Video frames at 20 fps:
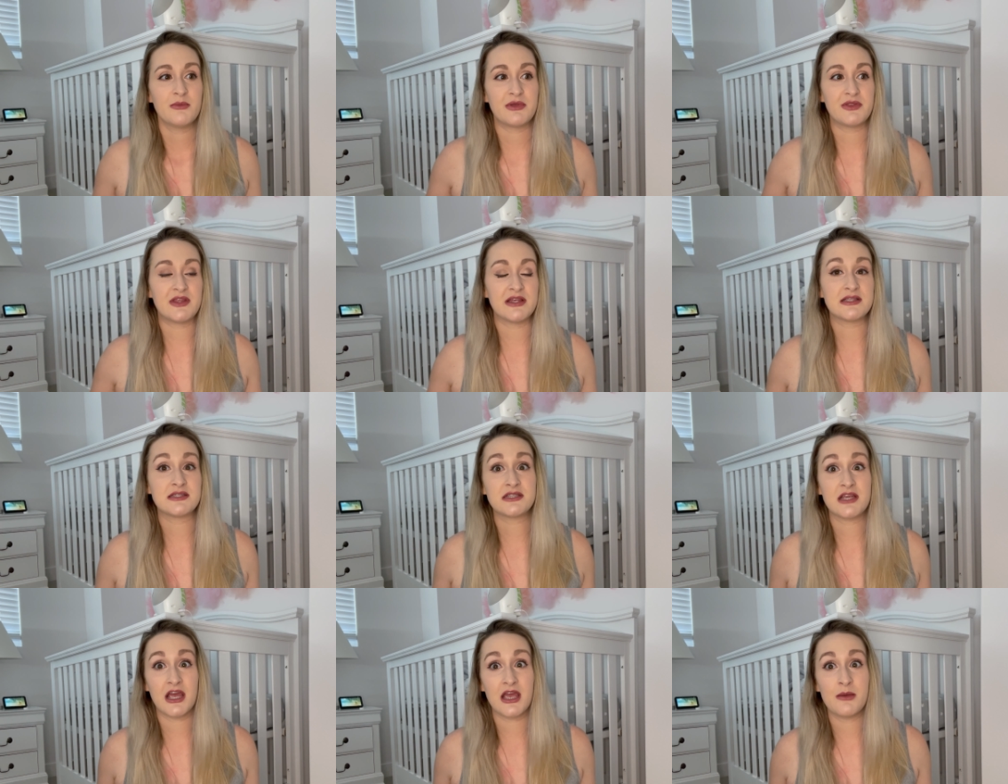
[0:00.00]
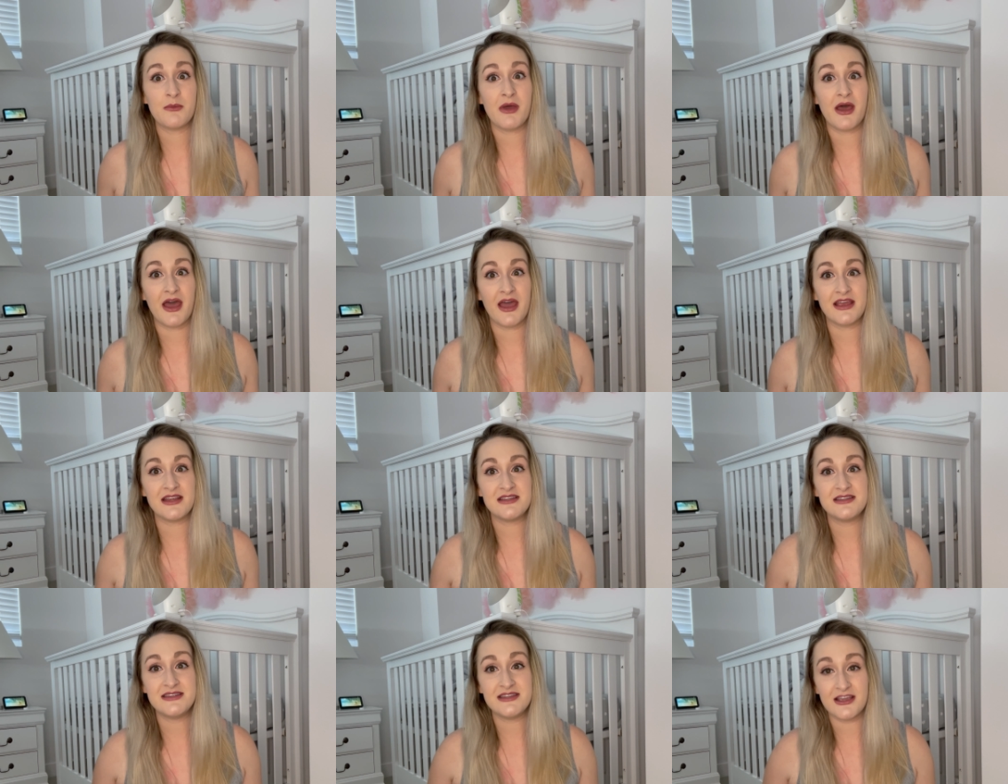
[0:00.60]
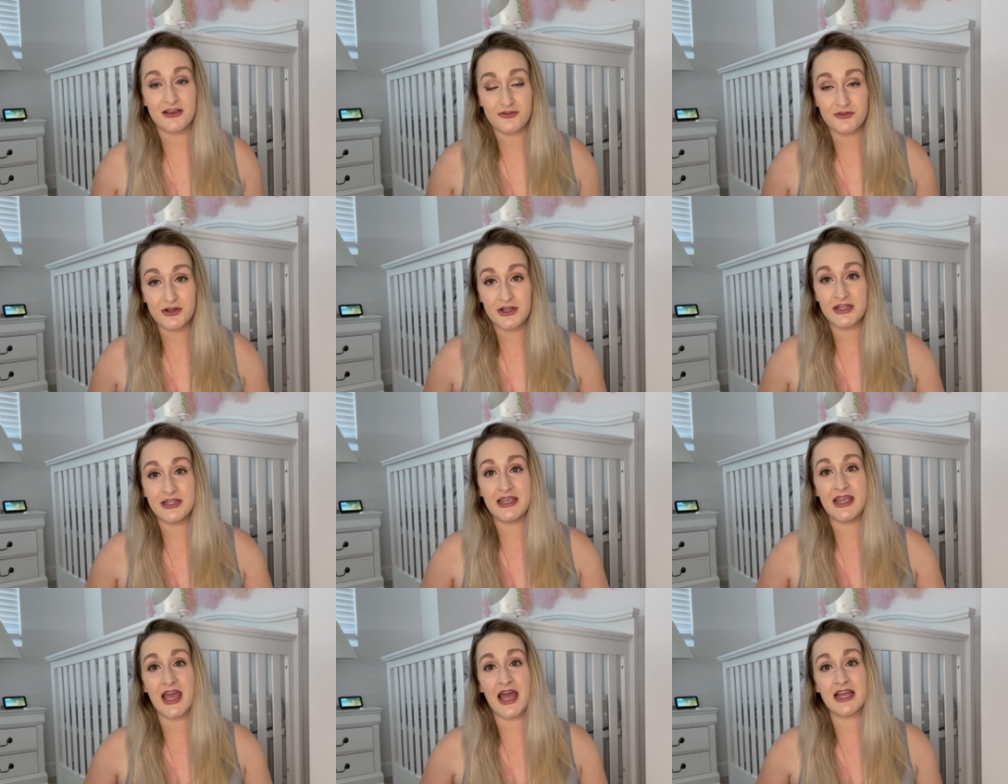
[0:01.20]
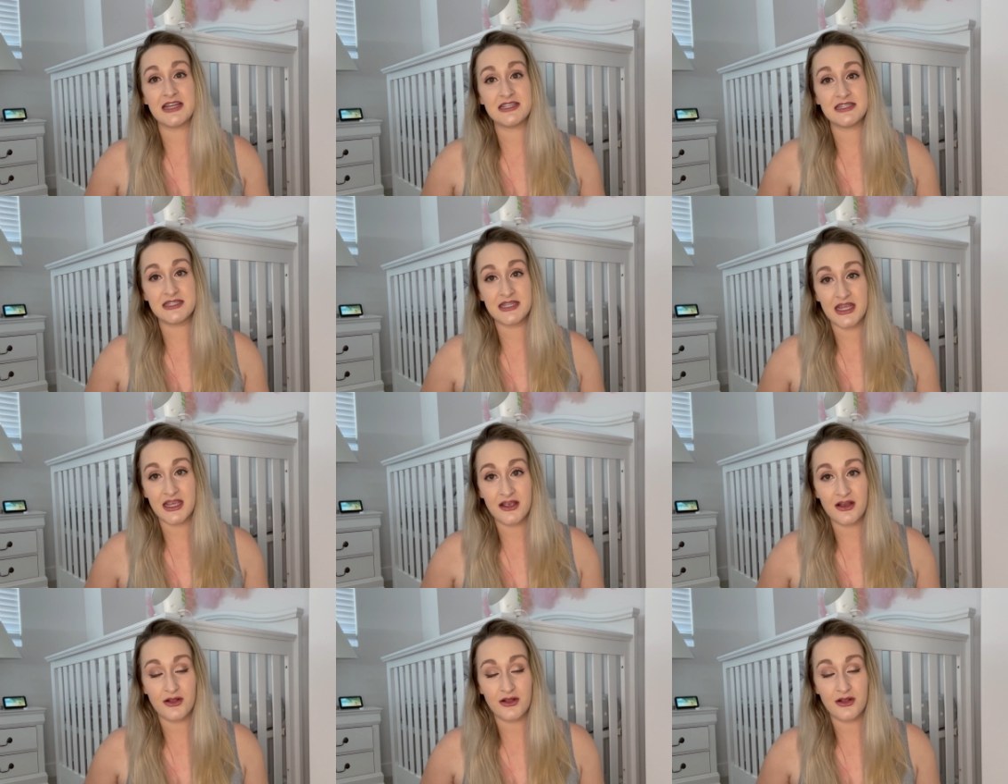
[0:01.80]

but this time I definitely had to take